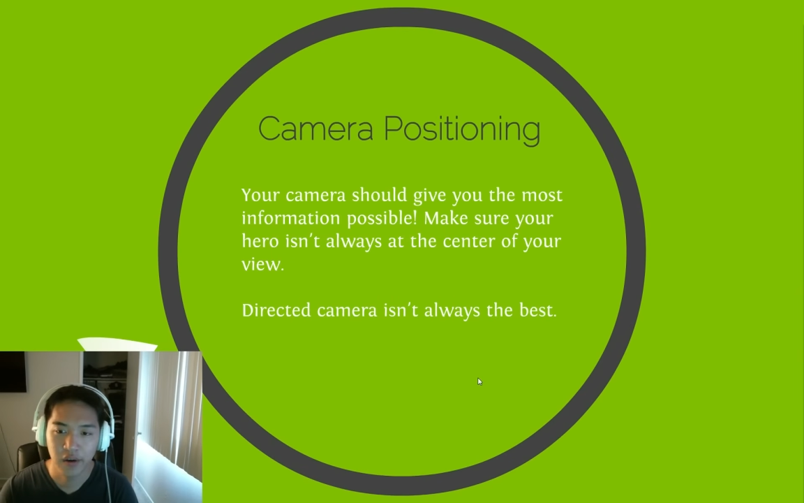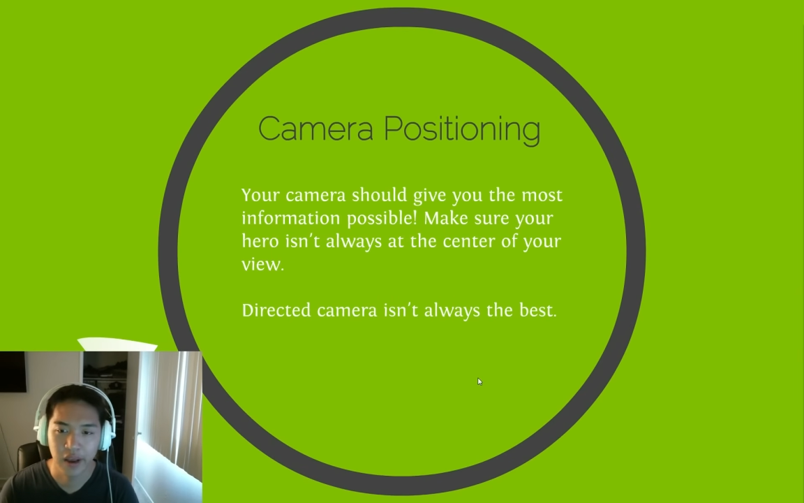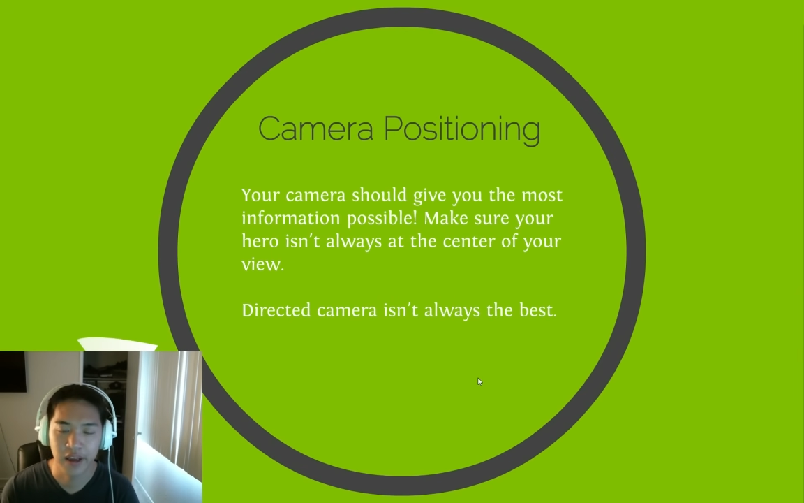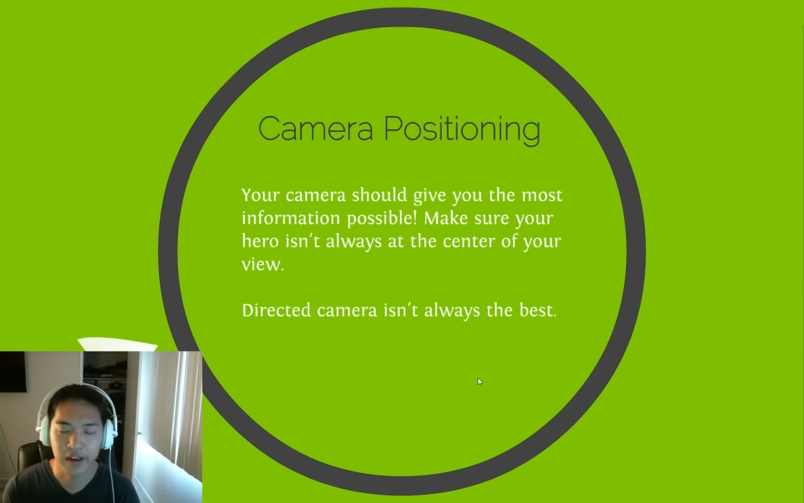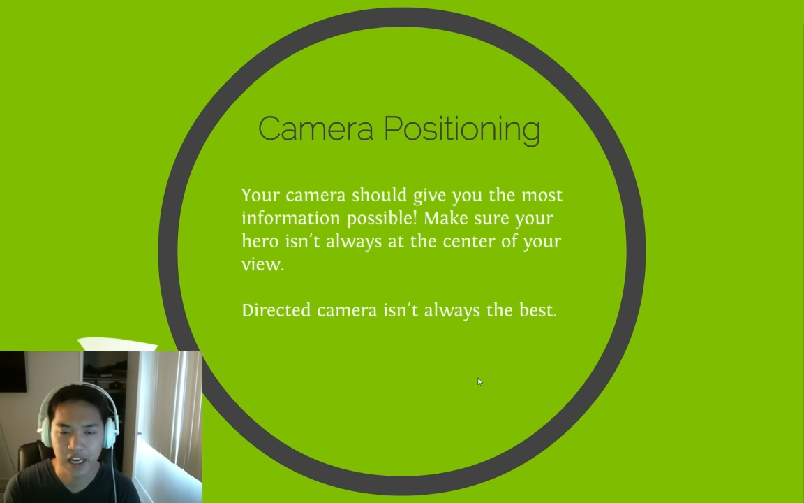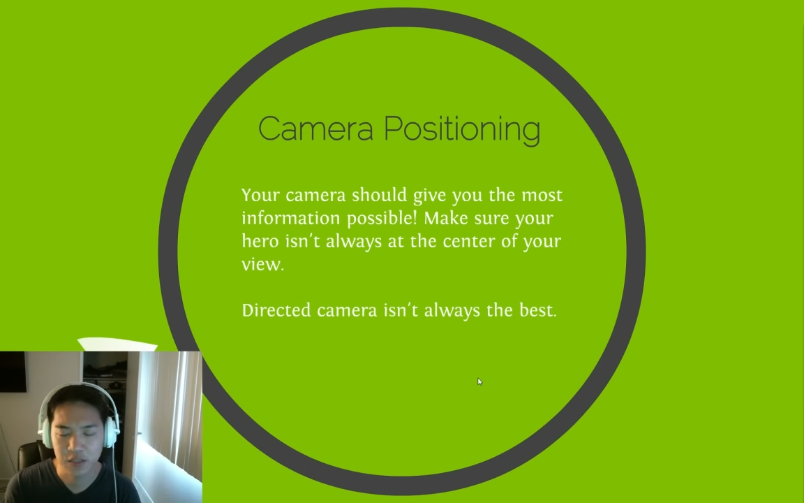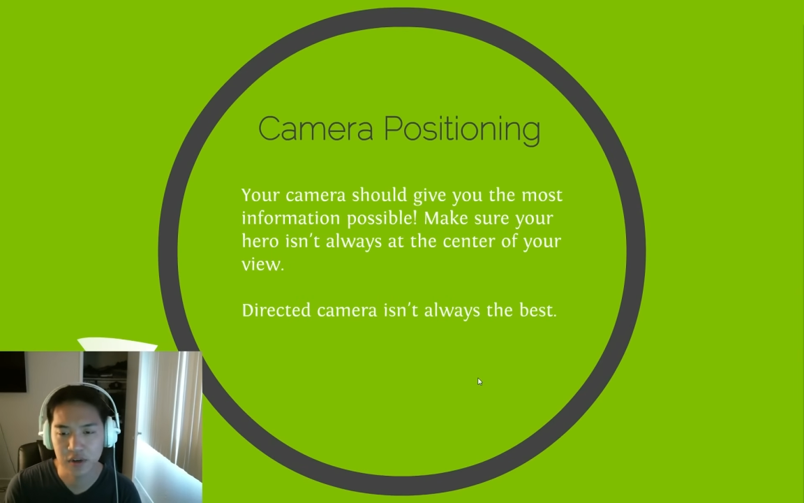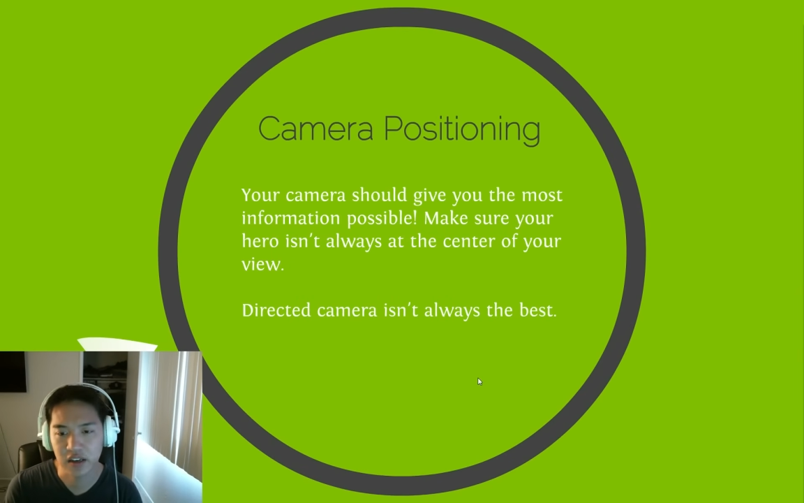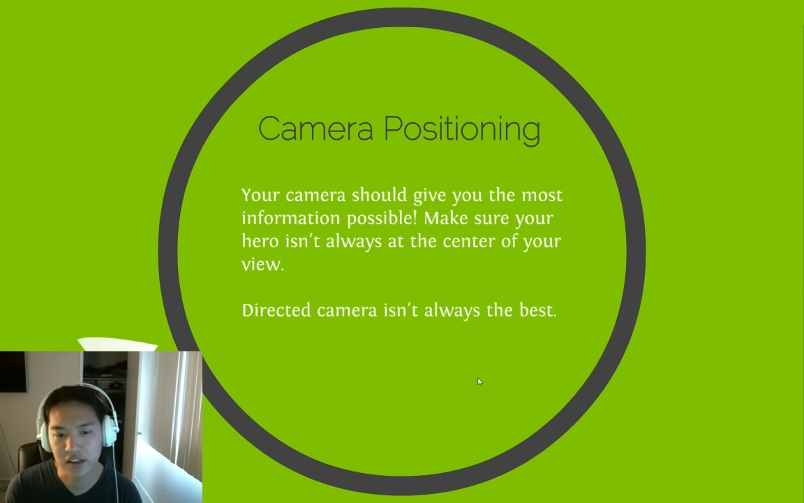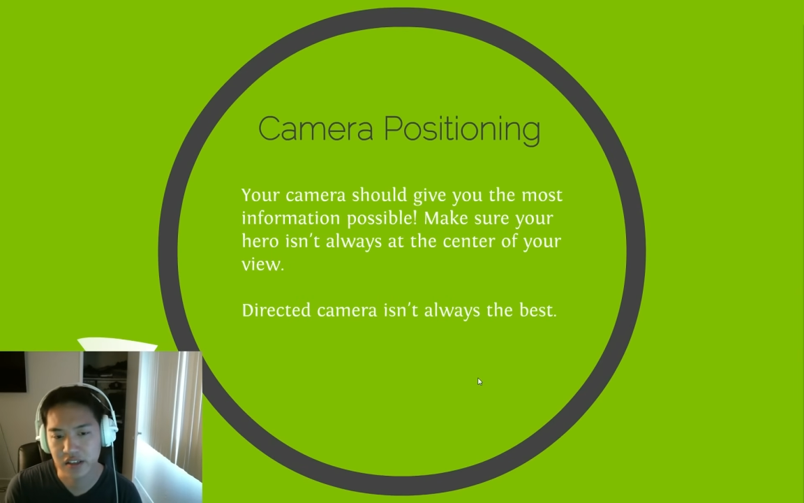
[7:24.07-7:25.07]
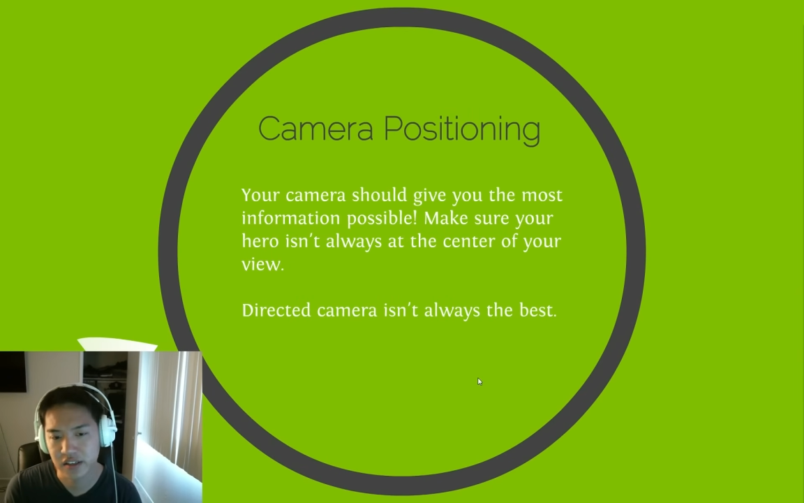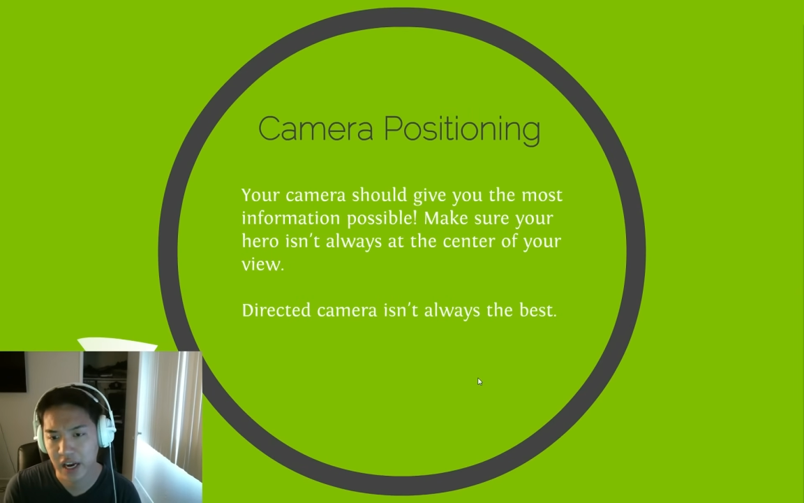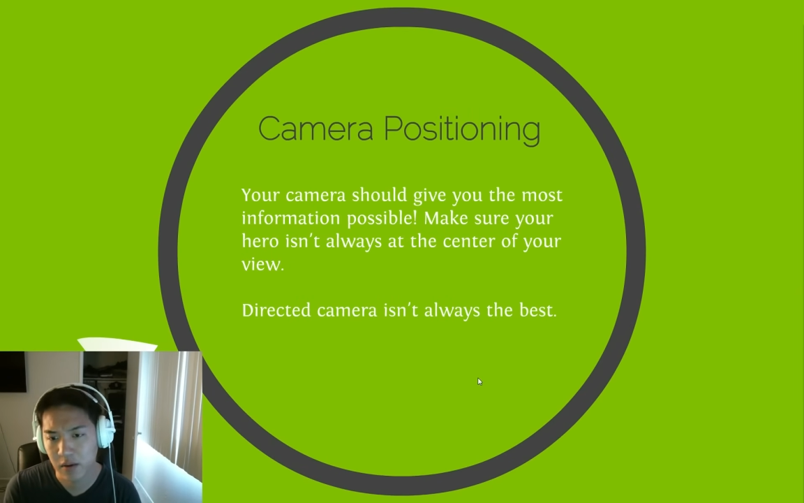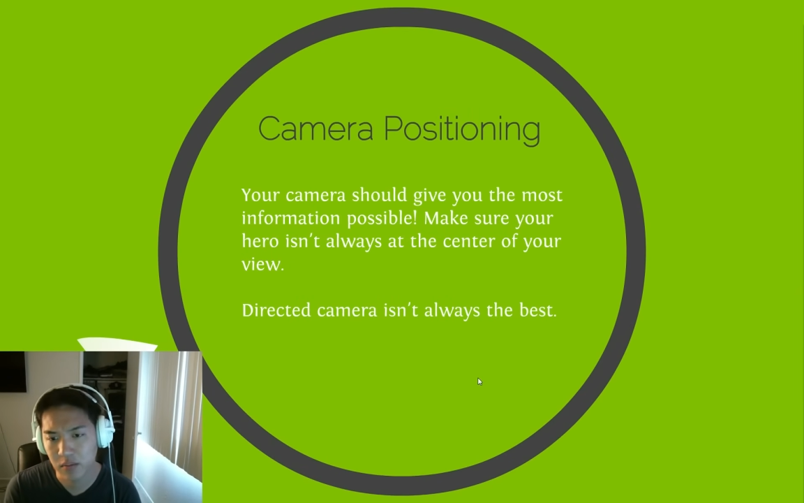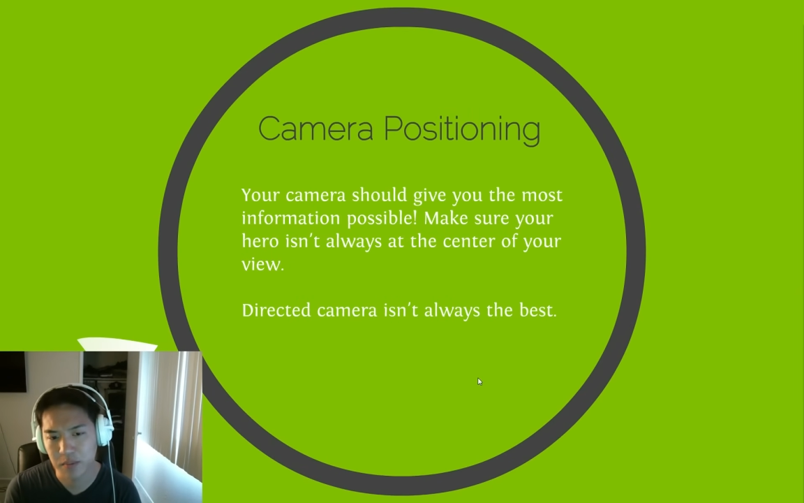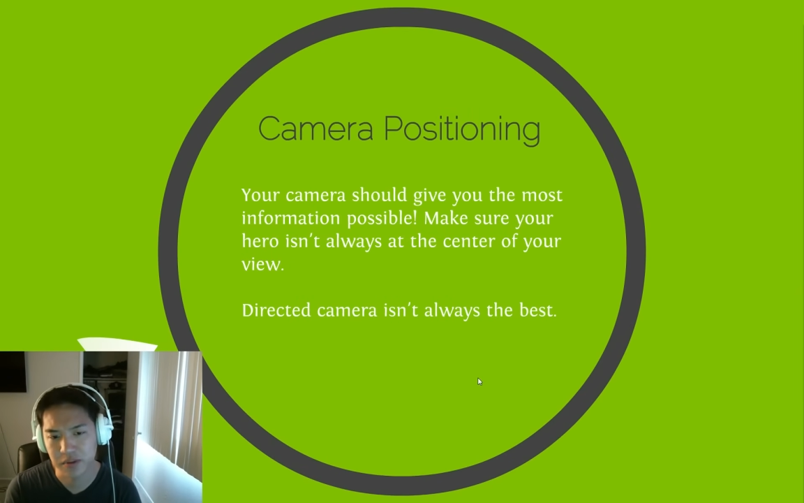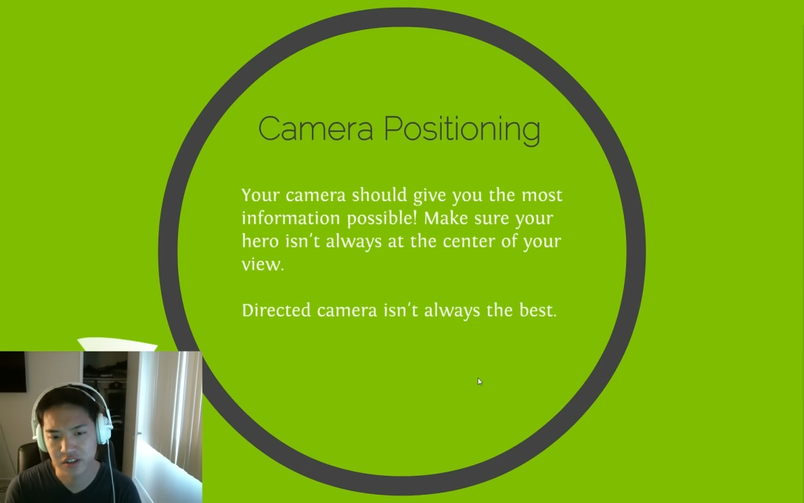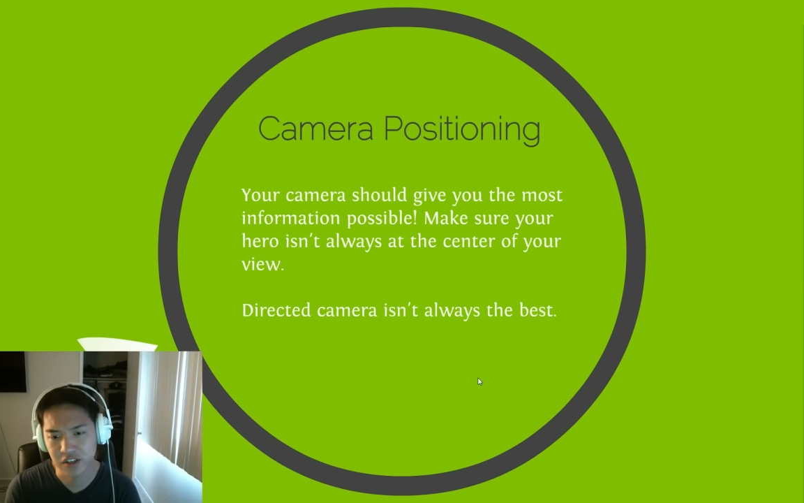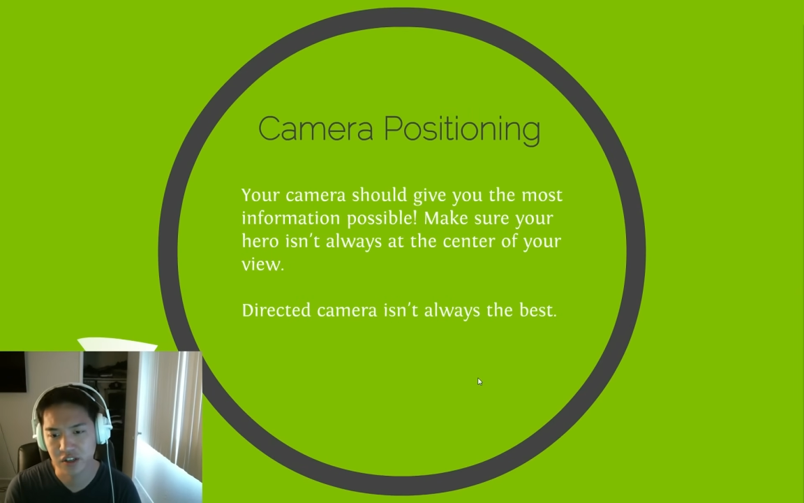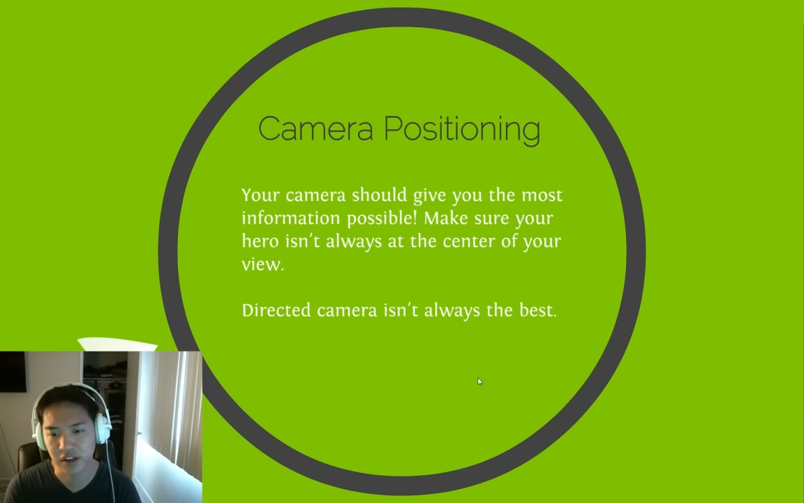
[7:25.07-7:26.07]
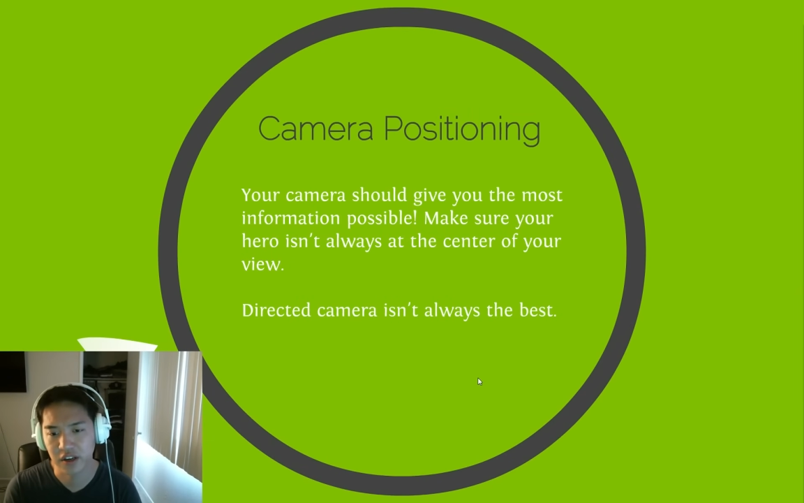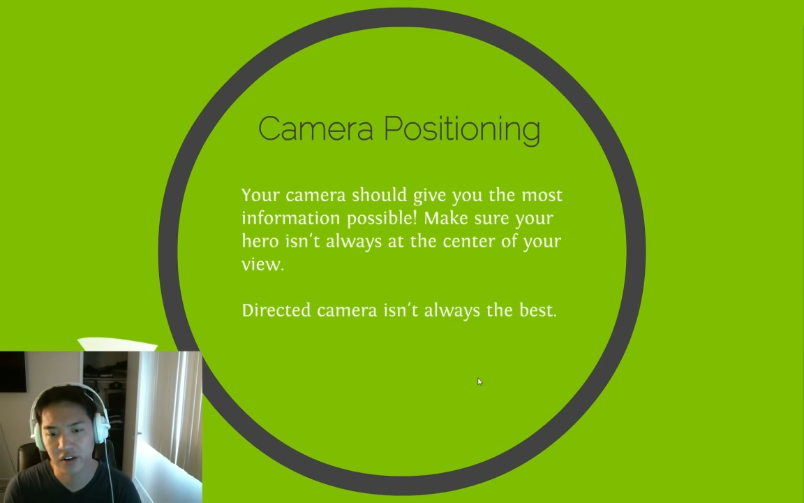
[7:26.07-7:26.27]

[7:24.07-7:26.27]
And last but not least, camera positioning.